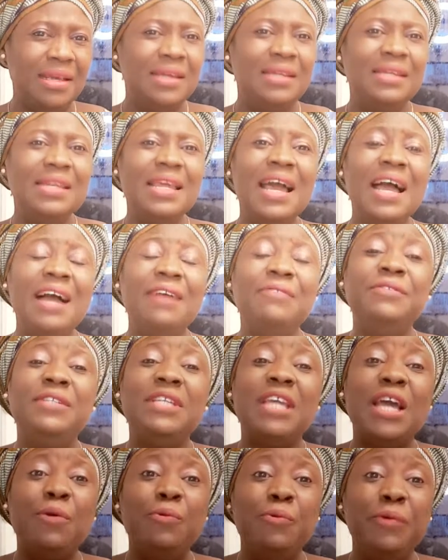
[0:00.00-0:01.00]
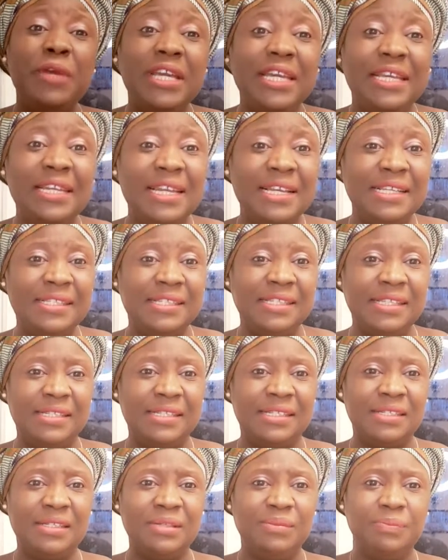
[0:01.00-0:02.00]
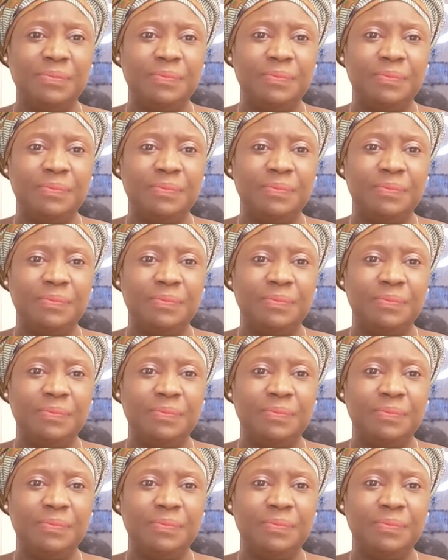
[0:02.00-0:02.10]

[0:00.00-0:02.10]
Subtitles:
They have their weaknesses.